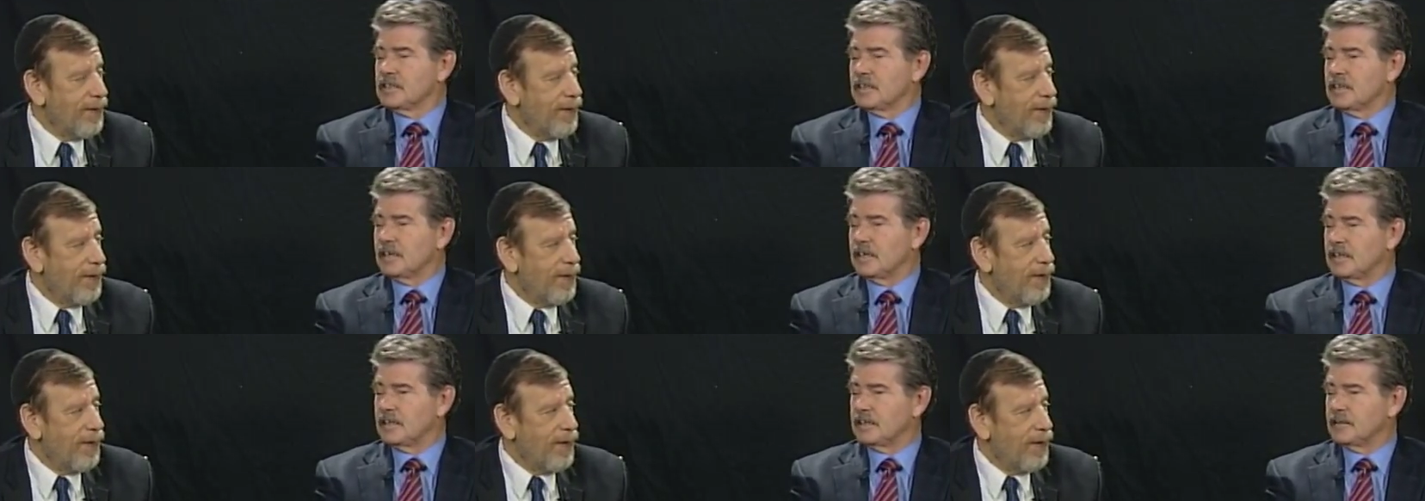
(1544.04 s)

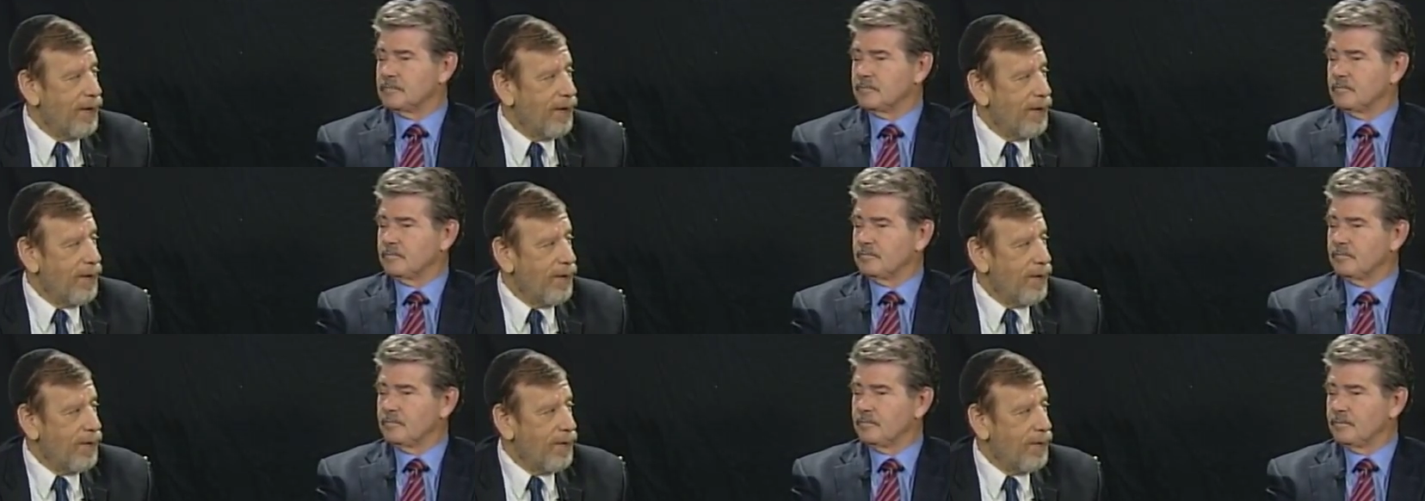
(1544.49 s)
Speaker 1: Um,
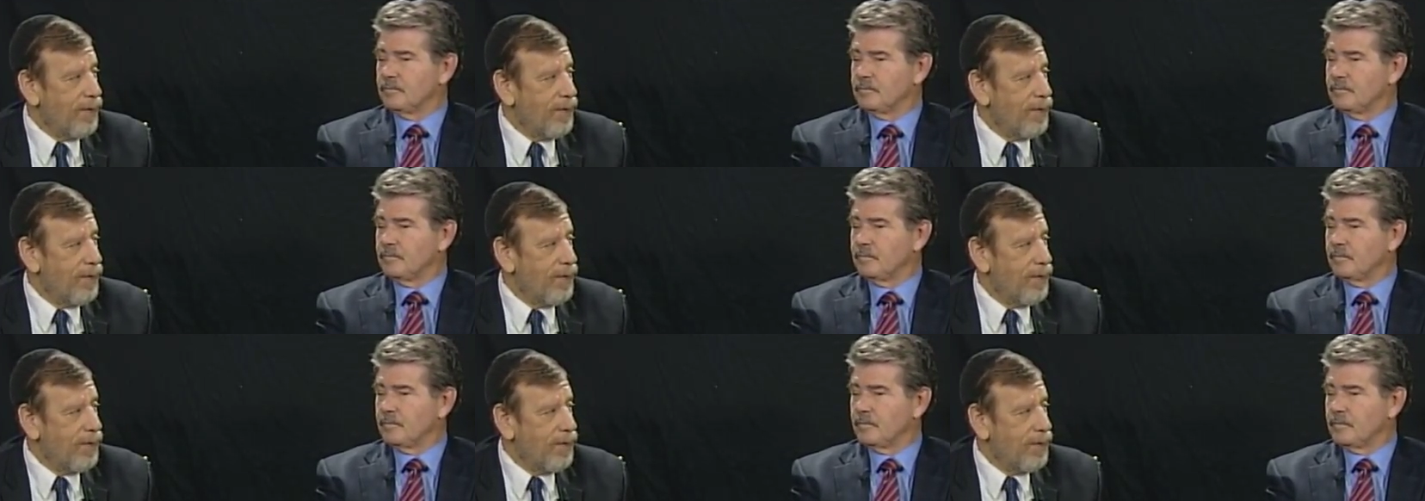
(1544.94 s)

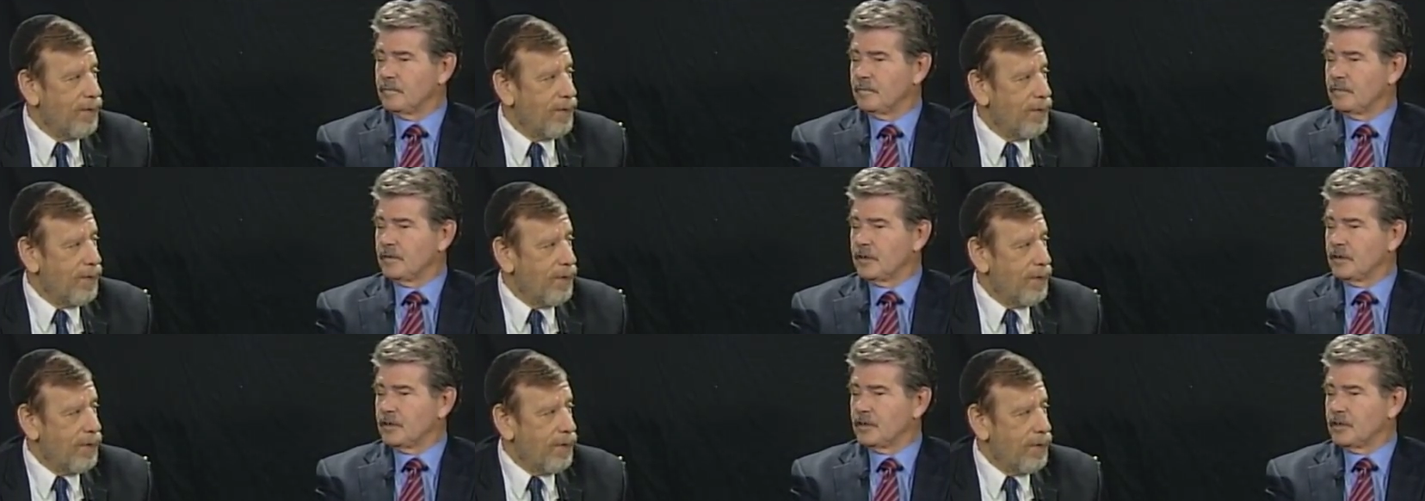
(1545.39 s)

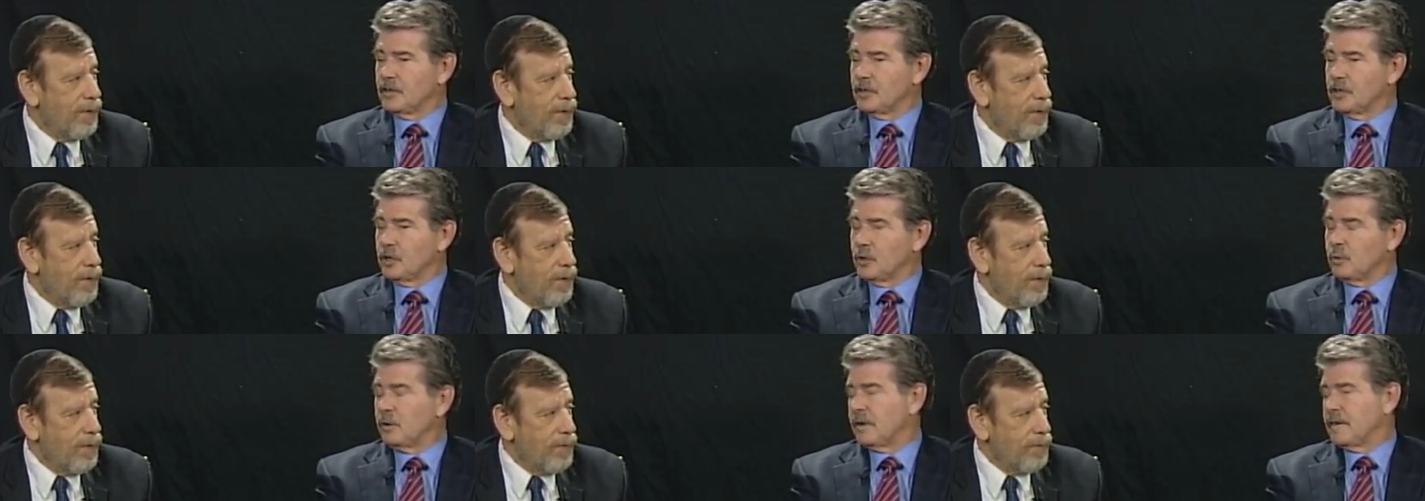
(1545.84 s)

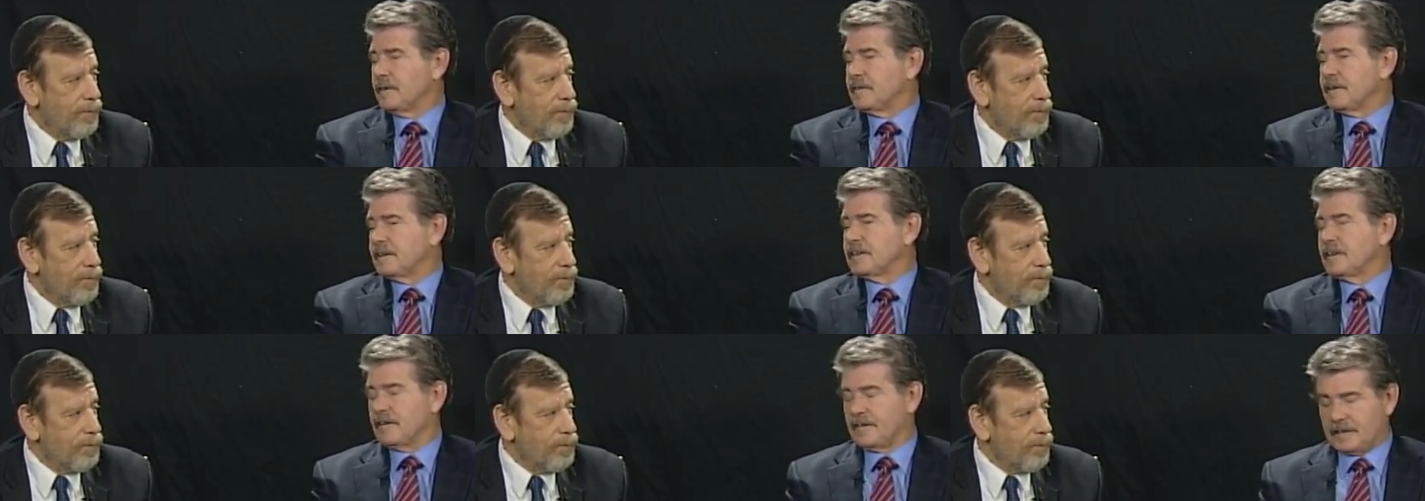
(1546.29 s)
well, the,
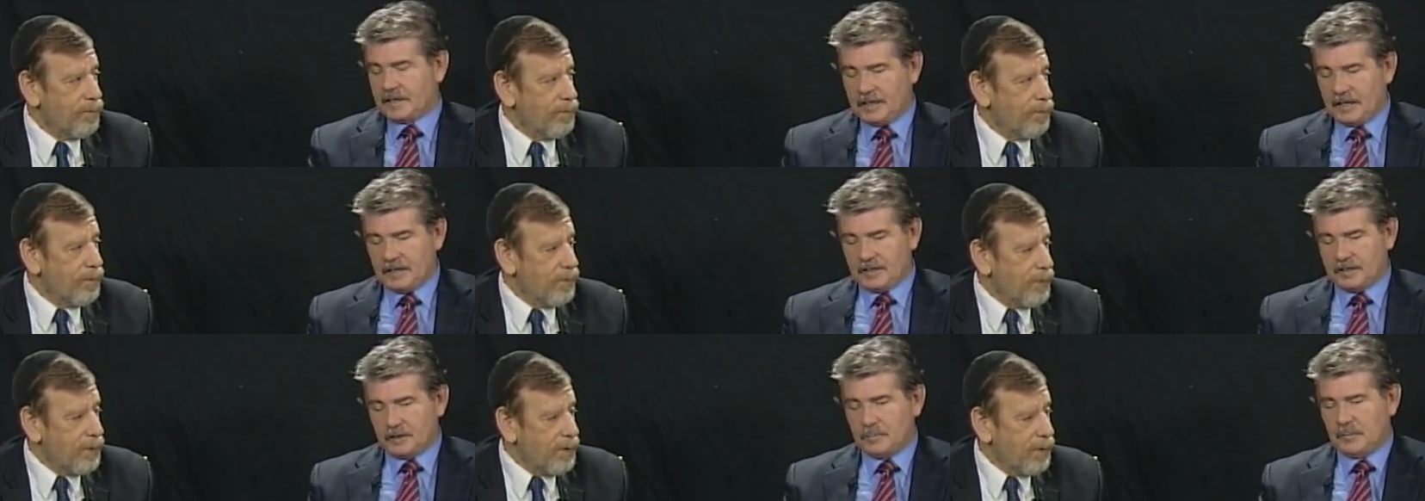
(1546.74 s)
the
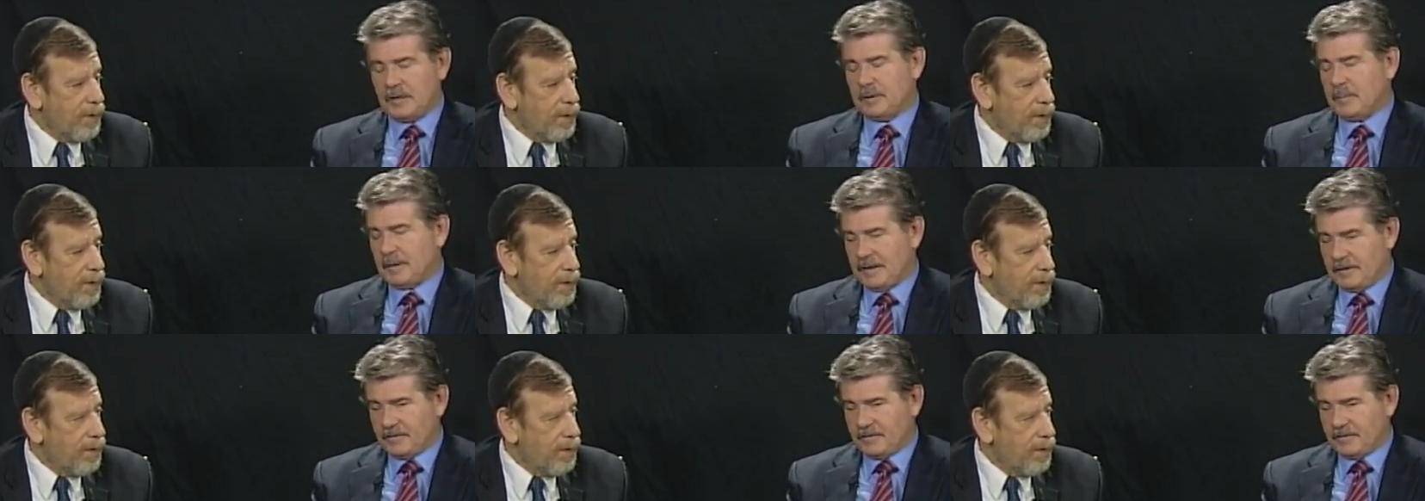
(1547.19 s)
key to me about